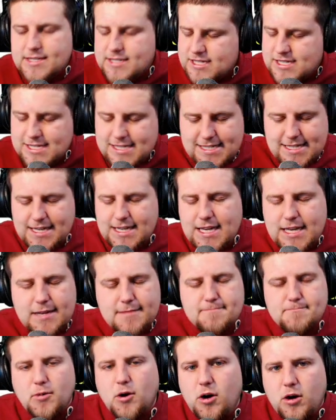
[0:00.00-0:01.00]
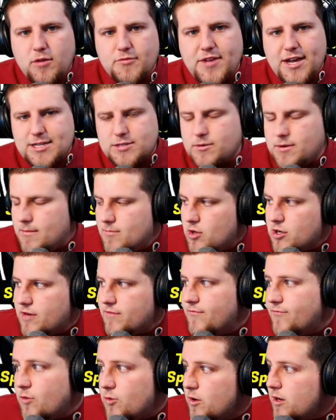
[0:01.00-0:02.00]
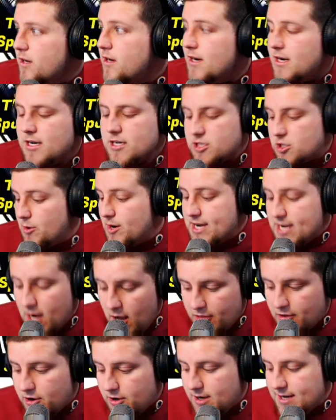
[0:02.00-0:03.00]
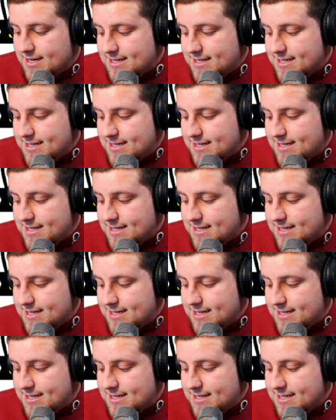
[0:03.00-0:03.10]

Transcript: Just team ball. That's what I'm looking for. So another